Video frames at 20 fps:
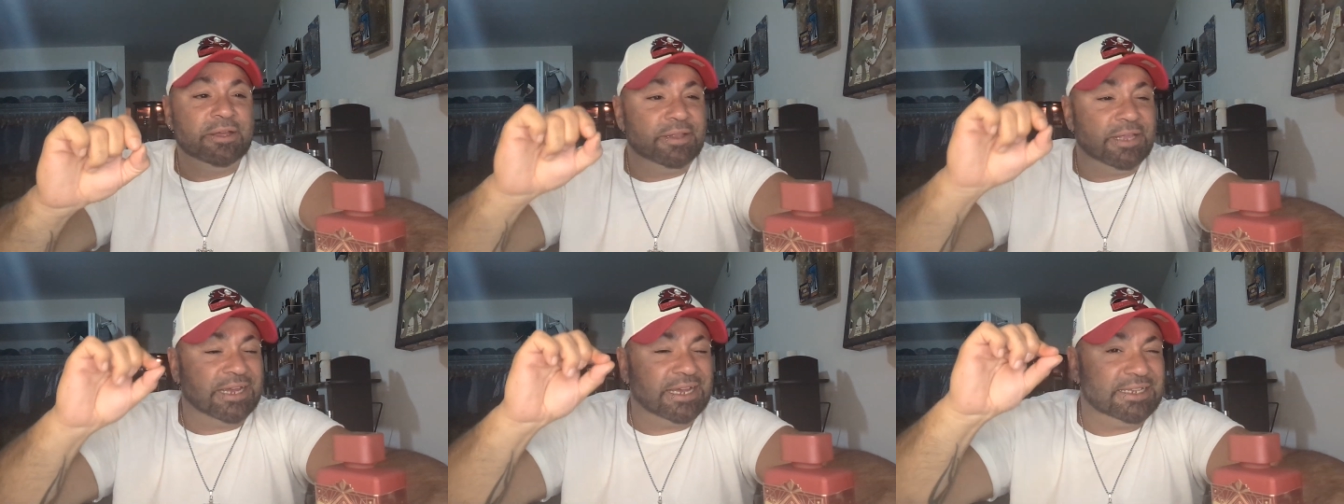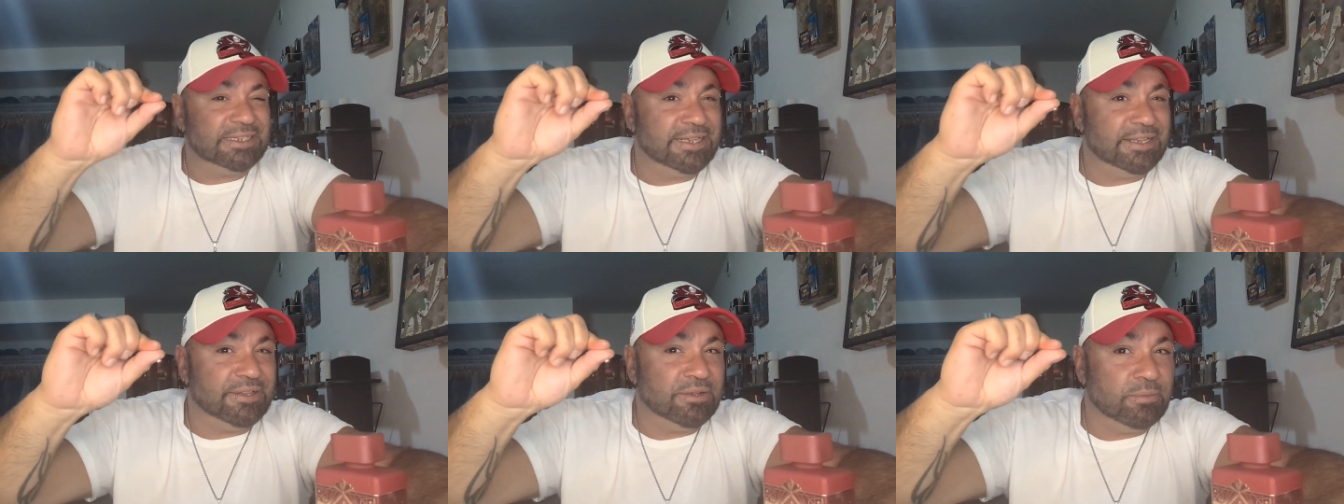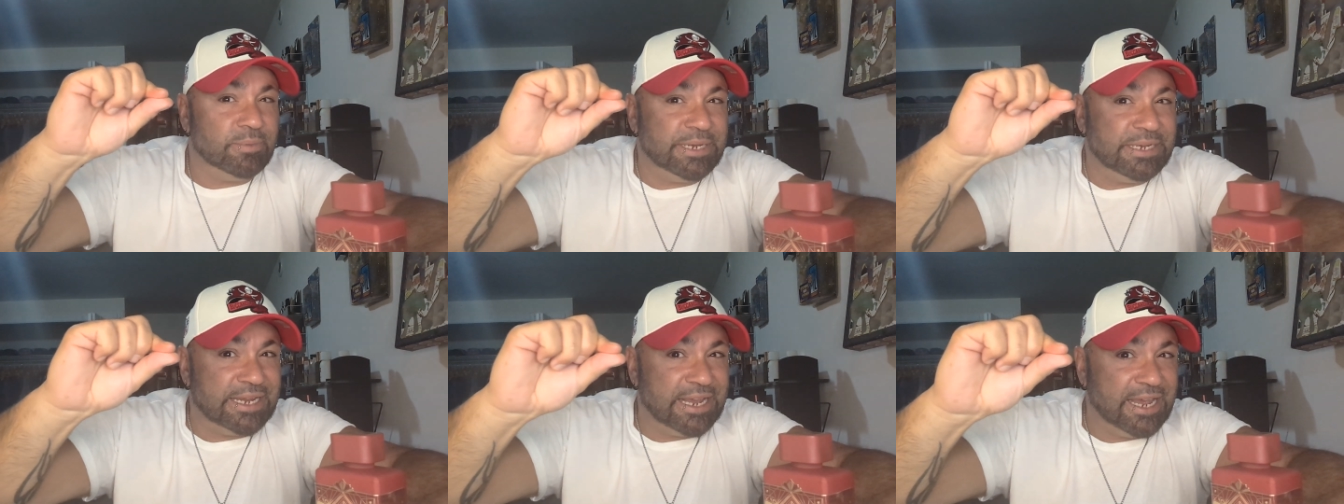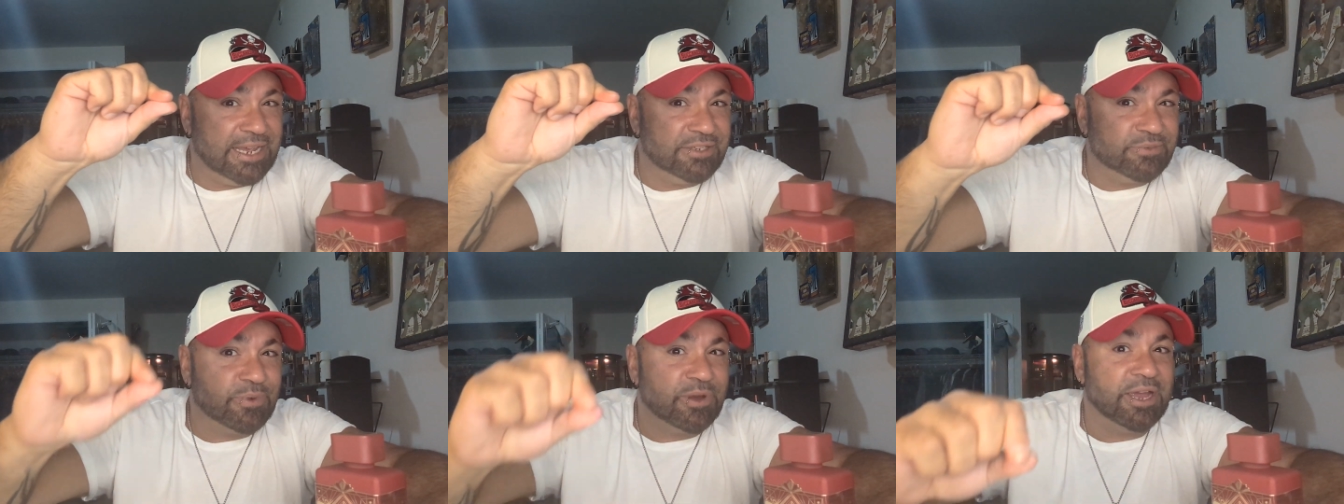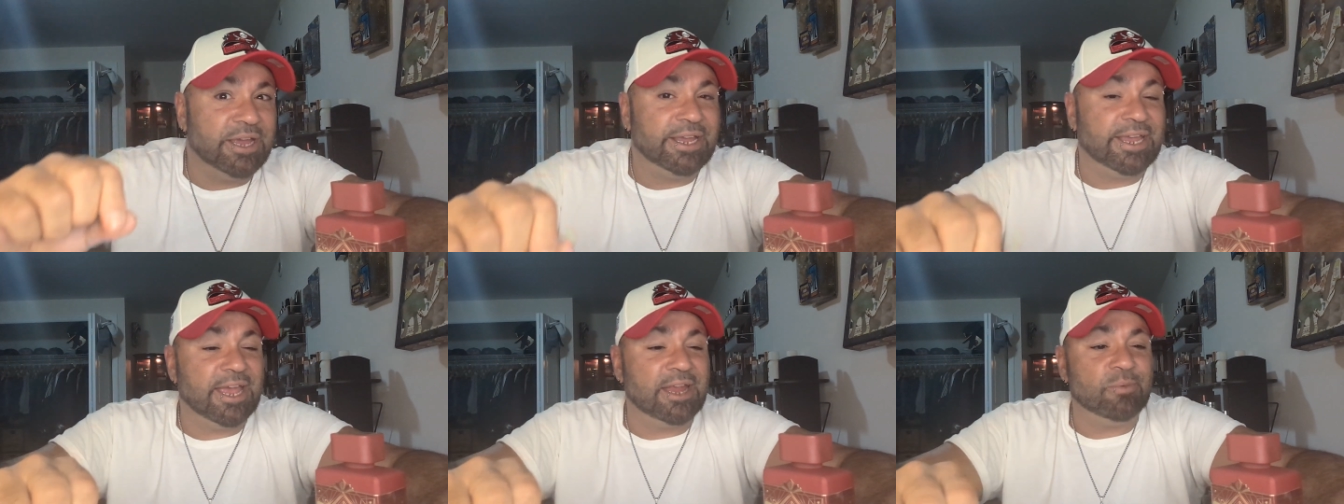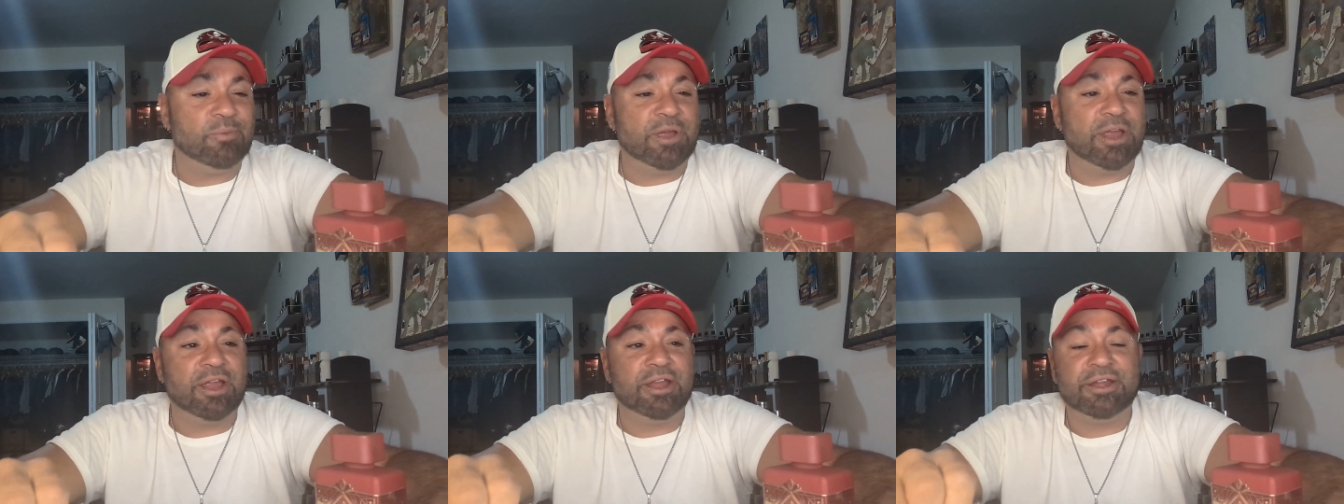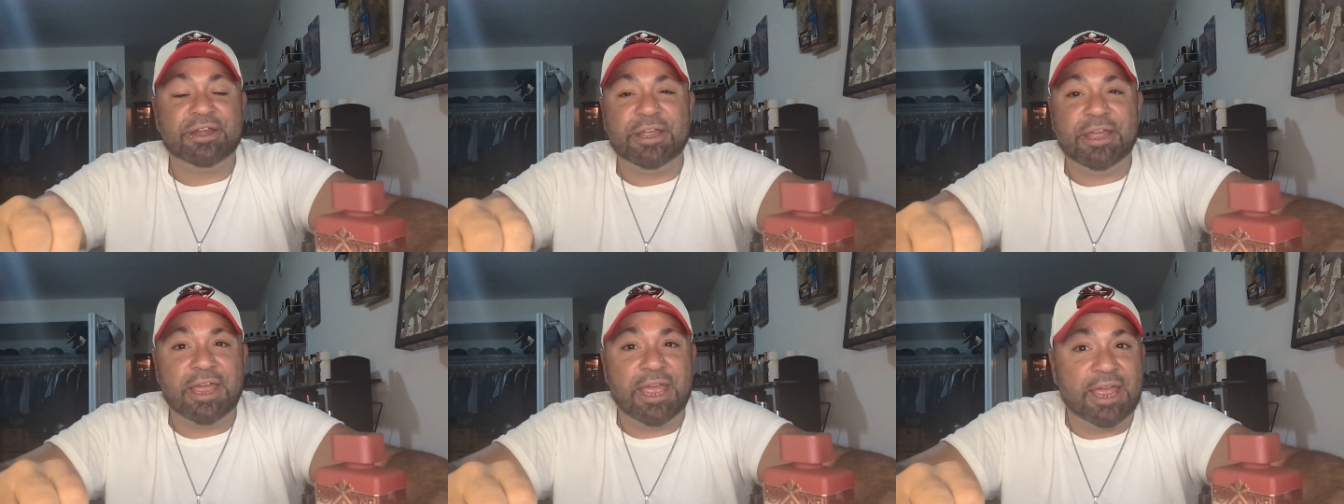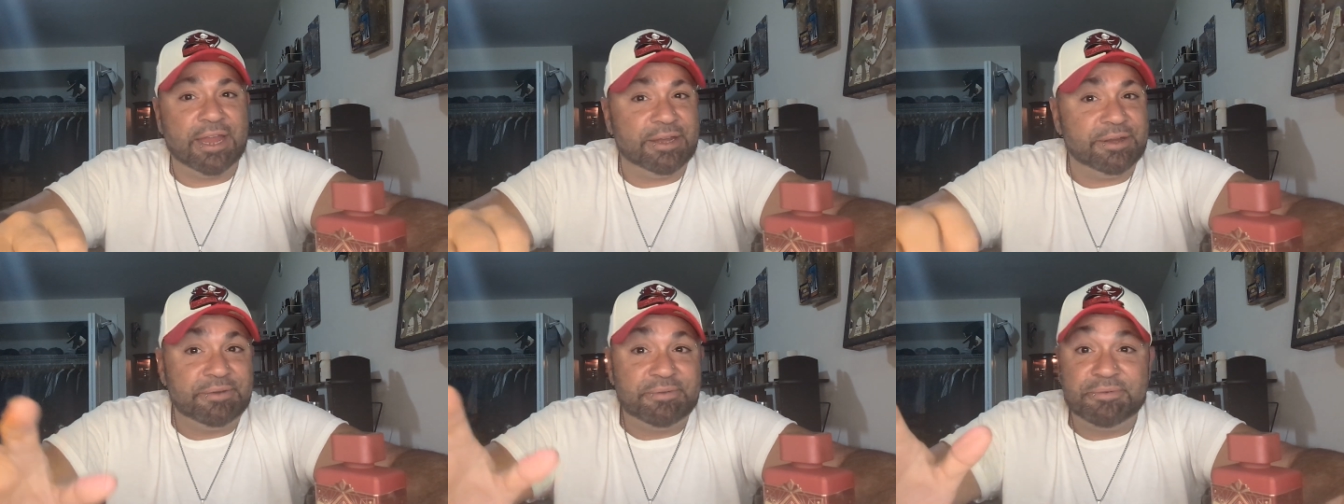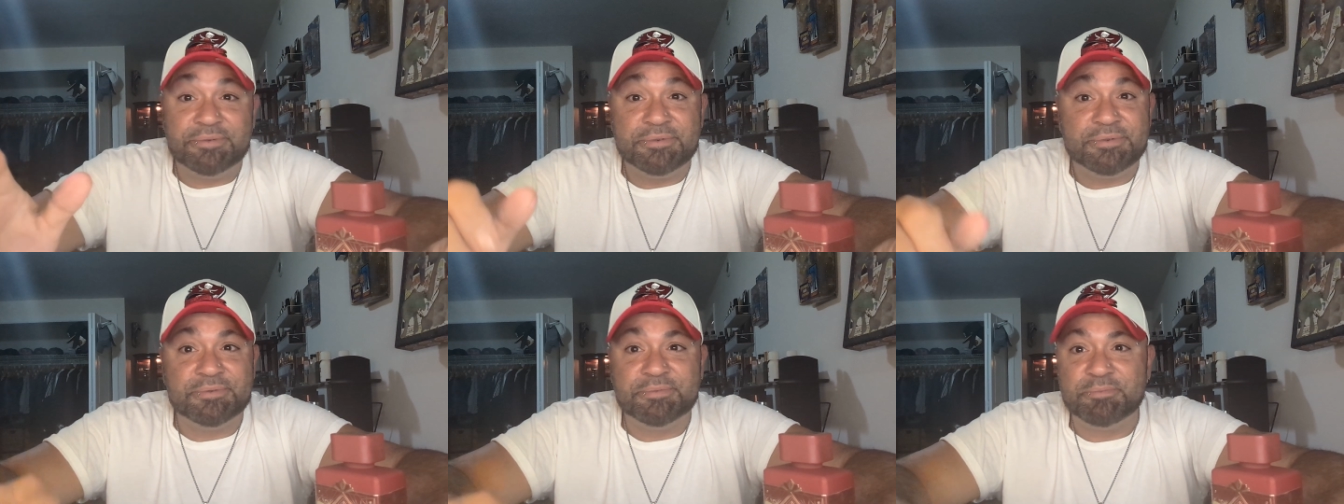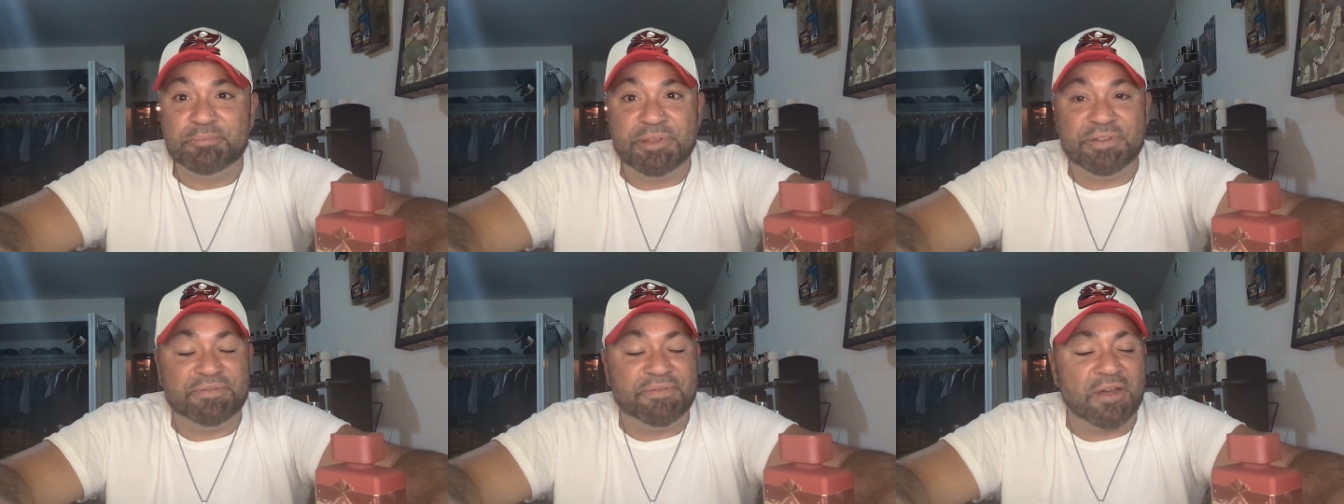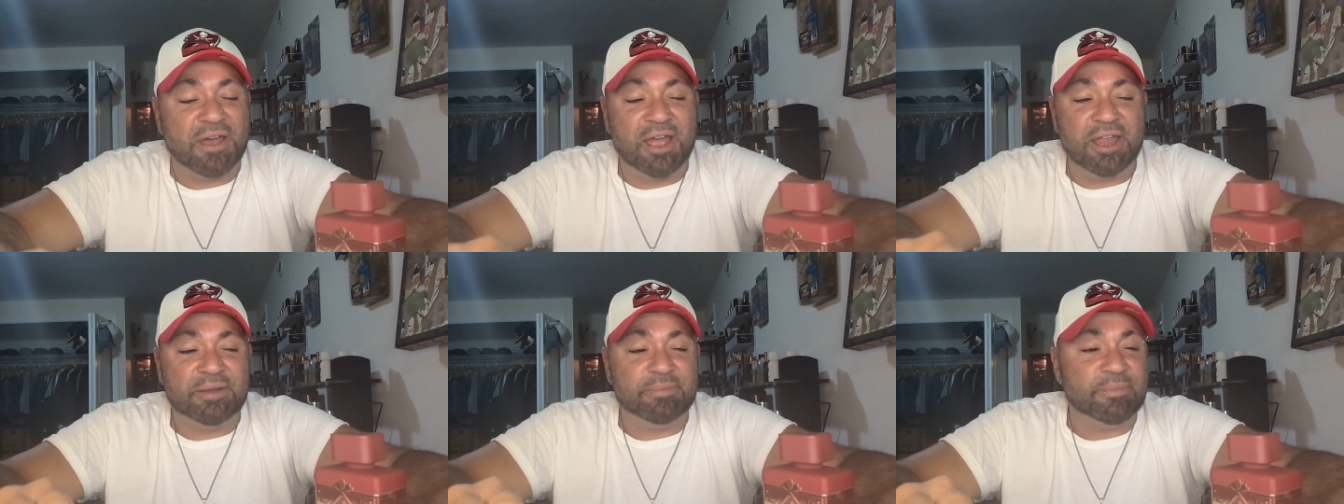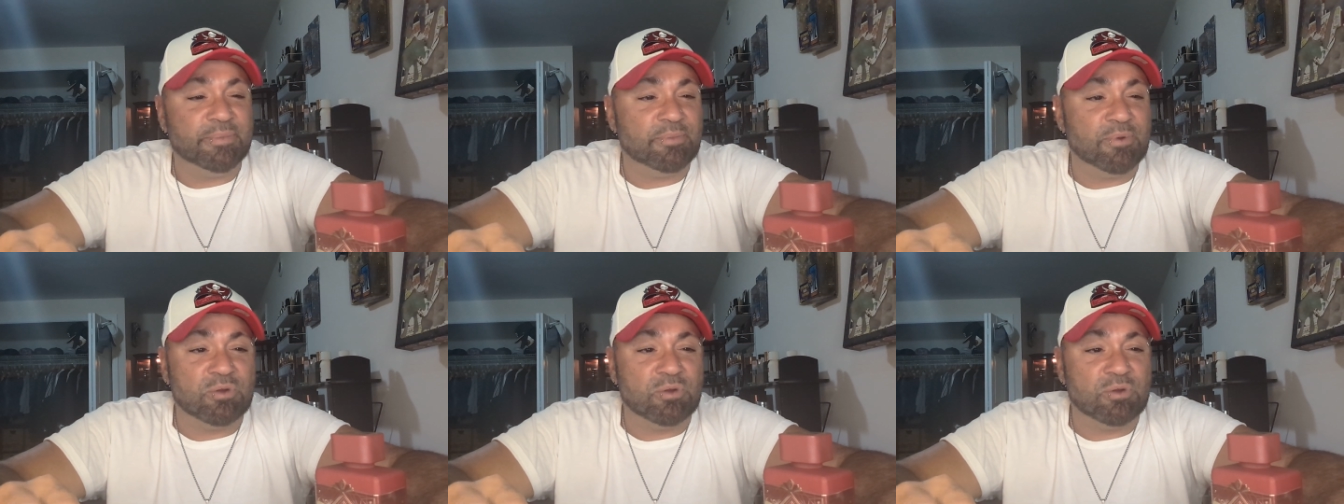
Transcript: Like I said, there'll be days where I can wear it and be fine.